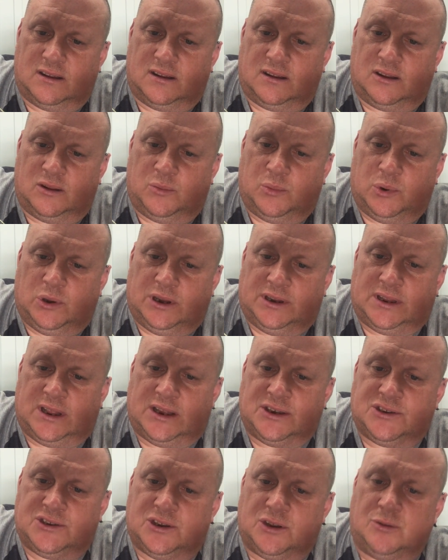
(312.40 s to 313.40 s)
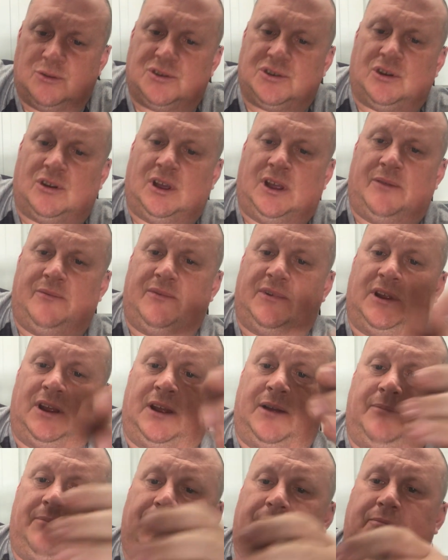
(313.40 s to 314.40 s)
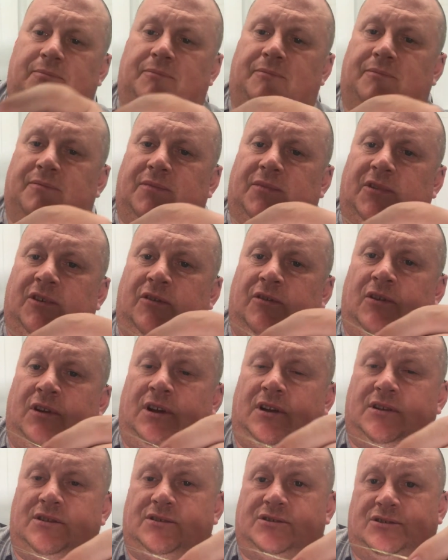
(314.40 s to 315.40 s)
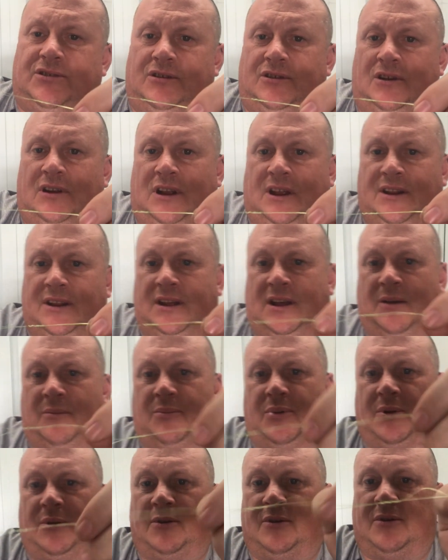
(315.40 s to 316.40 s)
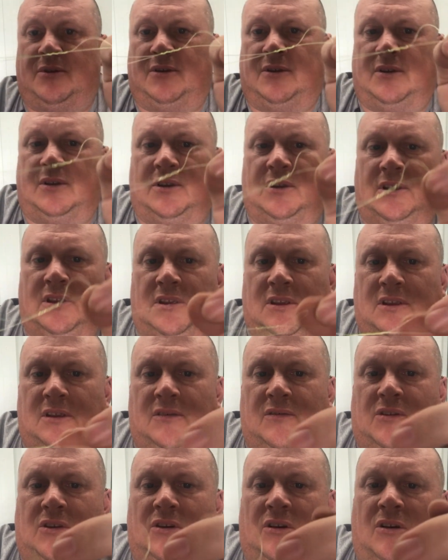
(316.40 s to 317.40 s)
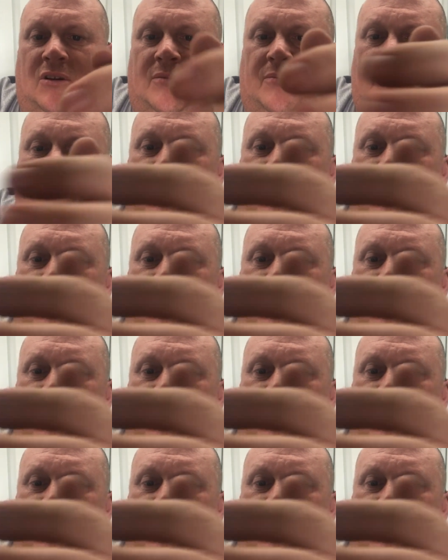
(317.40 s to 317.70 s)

don't put it down too tight yet. Alright, so you'll end up, you've got